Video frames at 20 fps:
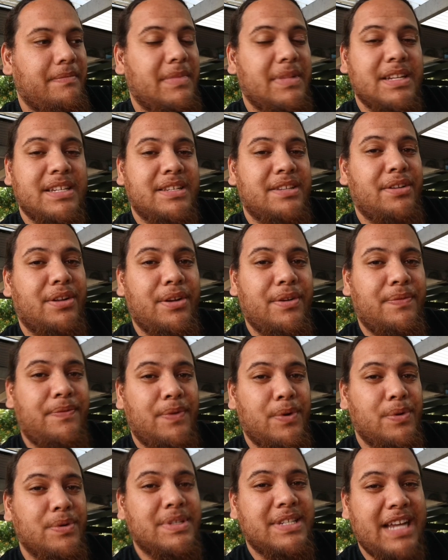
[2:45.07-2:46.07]
It's not a
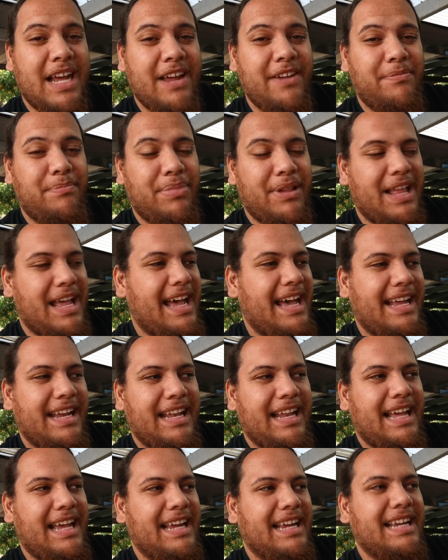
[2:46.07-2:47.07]
full safe plan,
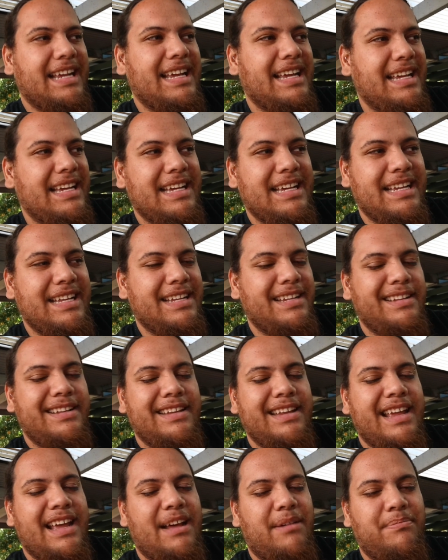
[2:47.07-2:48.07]

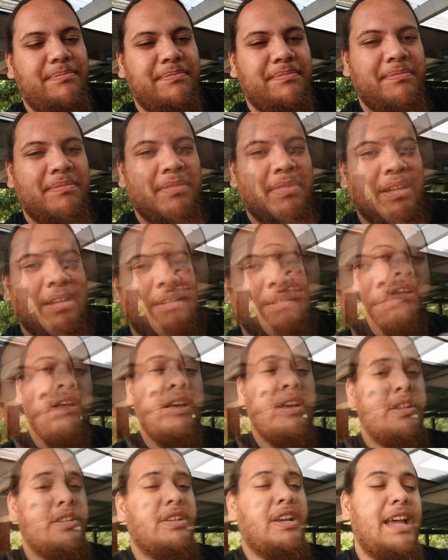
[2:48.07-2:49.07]
yeah.
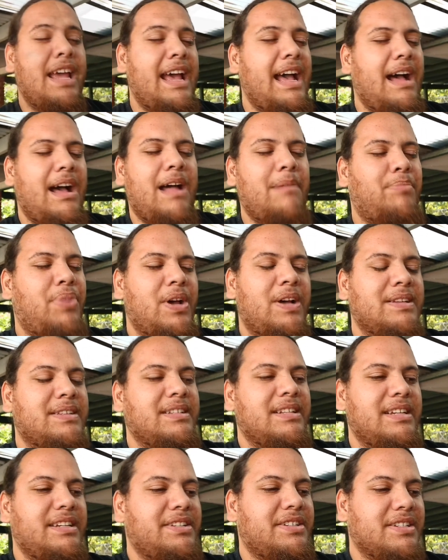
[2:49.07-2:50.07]
So yeah, I
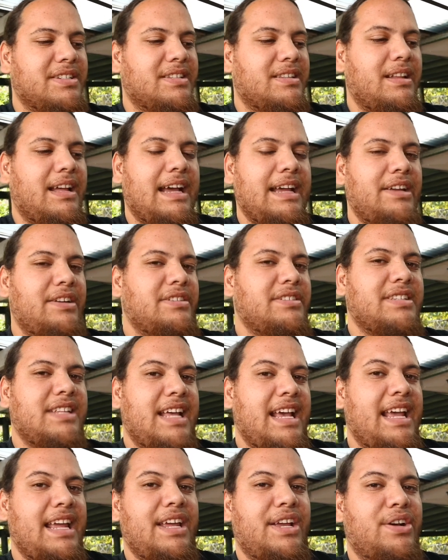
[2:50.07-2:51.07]
personally just like using the
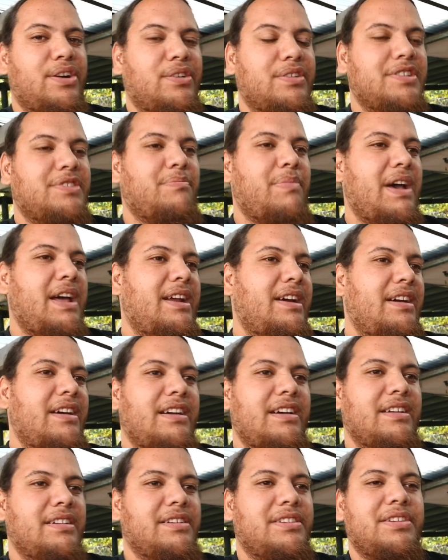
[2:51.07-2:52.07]
heat cords better
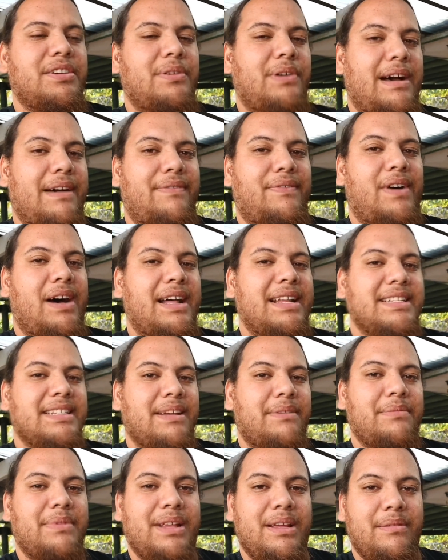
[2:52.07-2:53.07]
until I find
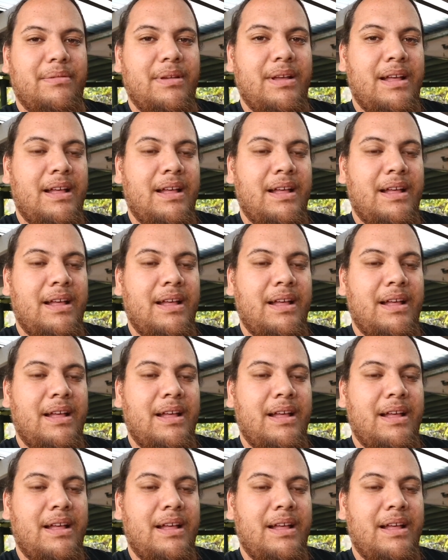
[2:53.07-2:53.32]
something